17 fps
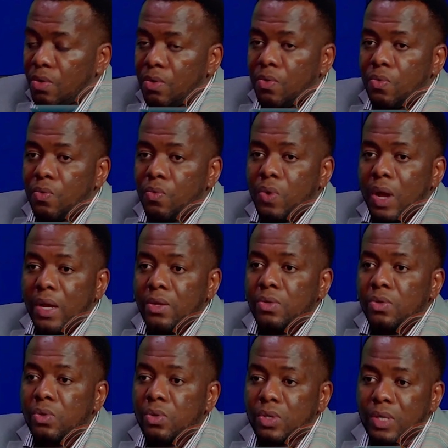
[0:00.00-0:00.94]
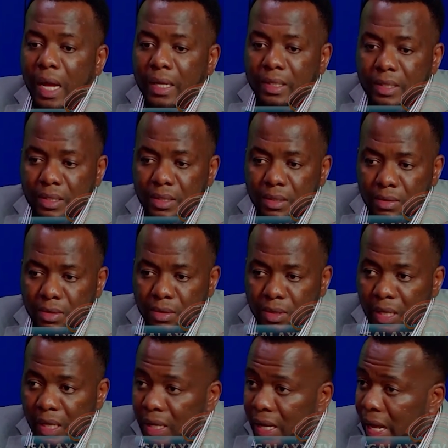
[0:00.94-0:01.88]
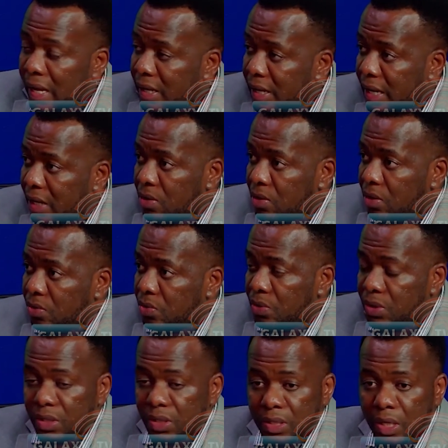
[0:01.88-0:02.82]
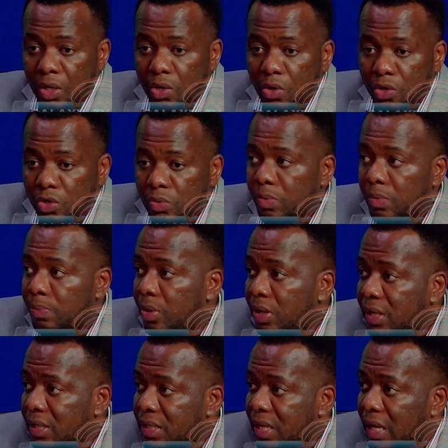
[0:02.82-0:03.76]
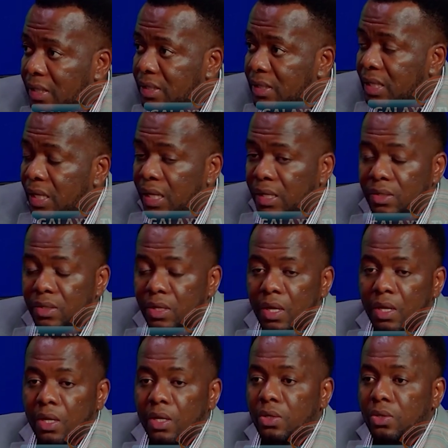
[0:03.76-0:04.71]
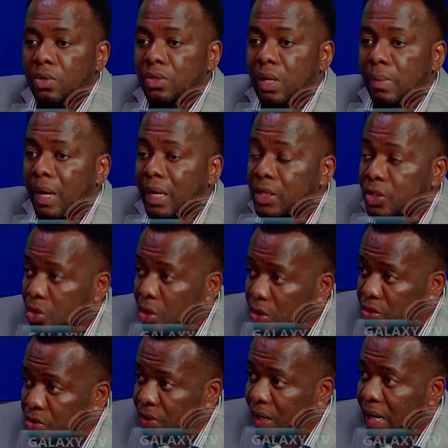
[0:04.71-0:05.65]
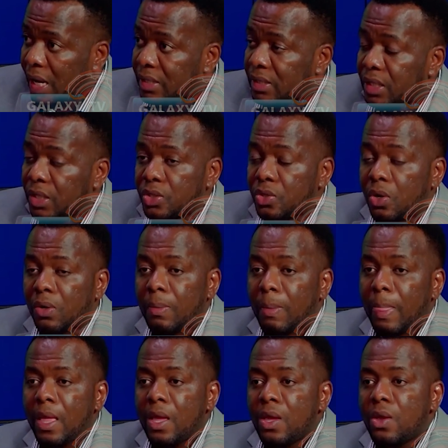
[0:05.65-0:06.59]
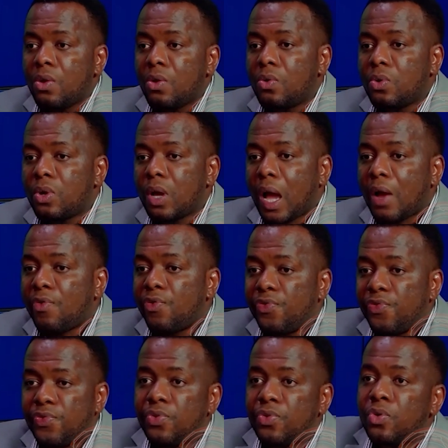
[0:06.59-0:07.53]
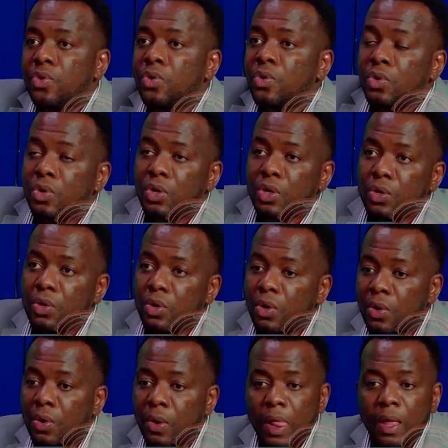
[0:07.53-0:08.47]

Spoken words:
When you look at state like Lagos, which is a cosmopolitan state, you know, it's about industrialization. We have few, you know,